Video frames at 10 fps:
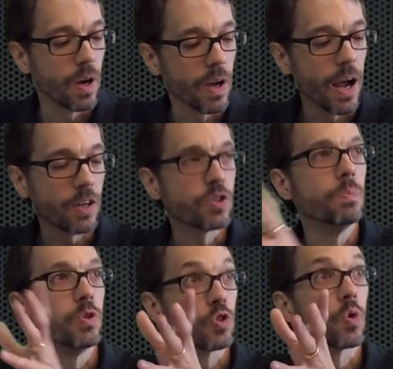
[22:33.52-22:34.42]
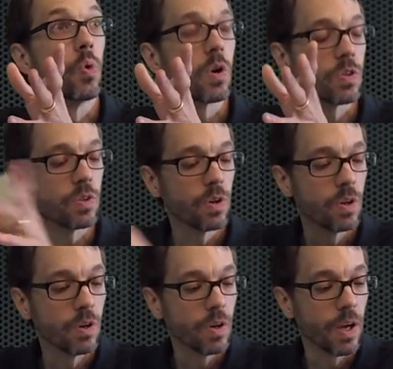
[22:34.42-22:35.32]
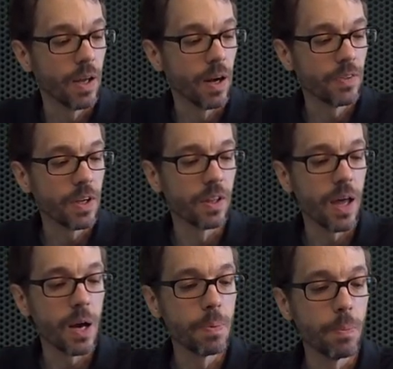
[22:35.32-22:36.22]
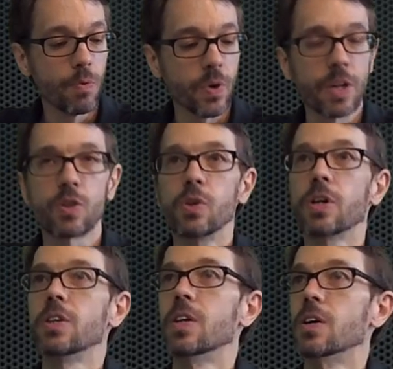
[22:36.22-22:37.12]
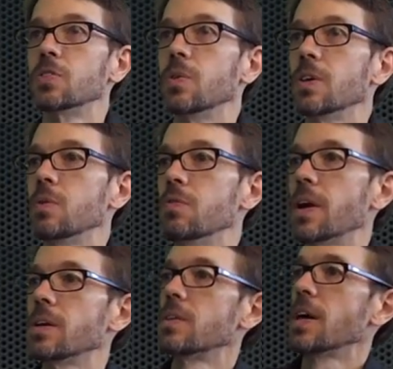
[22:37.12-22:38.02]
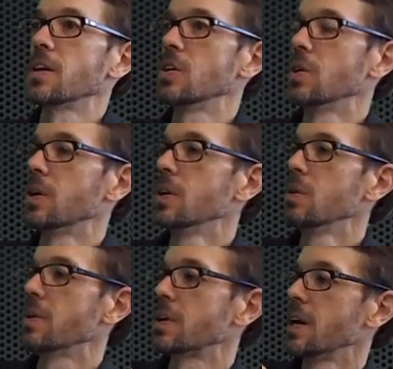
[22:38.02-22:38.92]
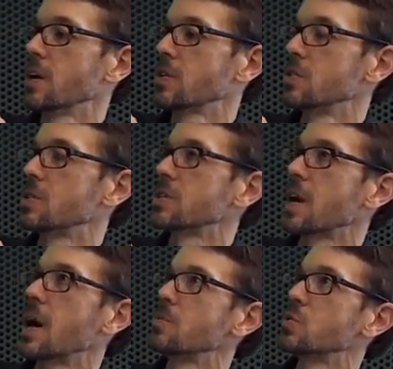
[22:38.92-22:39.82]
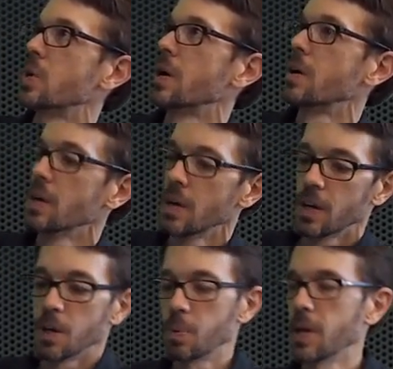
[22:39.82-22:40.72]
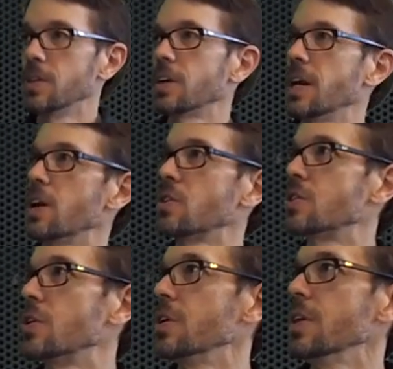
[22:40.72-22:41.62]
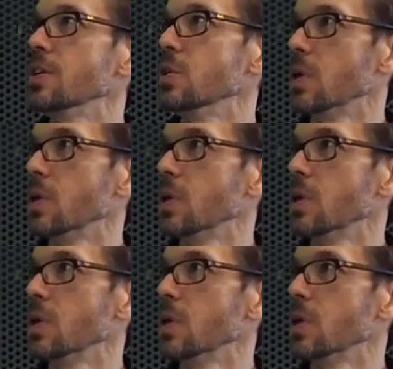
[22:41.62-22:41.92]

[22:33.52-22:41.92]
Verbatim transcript: attribute scores. Right. And I think a lot of people forget to look at this. So I think we've had, thank you, I think we've had characters at times where you're playing the character and then you